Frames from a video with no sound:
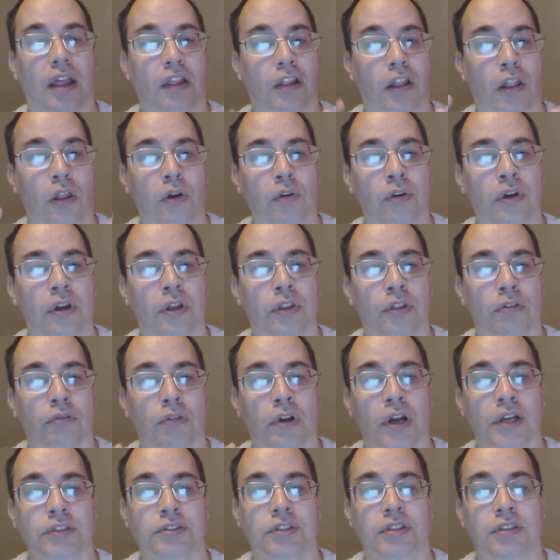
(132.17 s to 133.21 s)
And the longer the
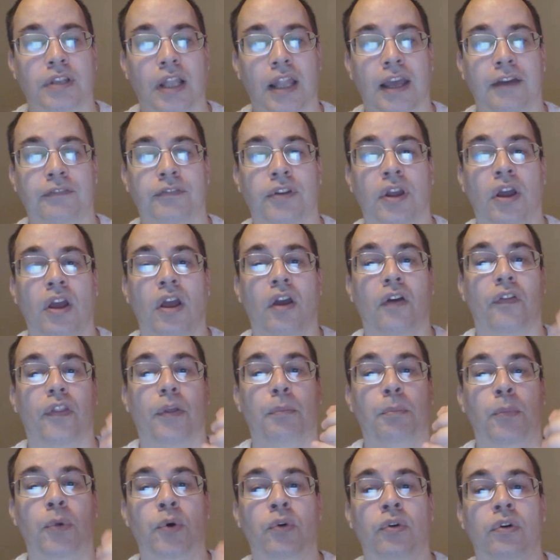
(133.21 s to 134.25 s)
rice is left,
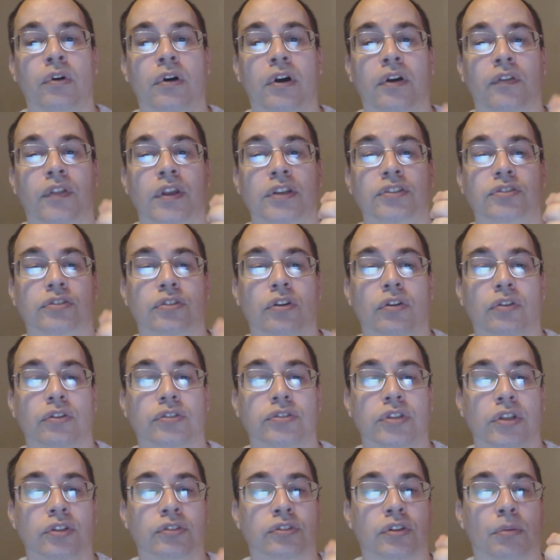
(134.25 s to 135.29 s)
the more of these
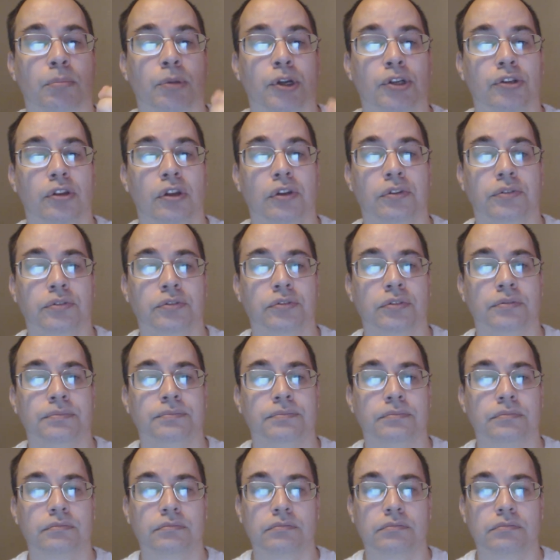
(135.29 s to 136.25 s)
toxins are produced.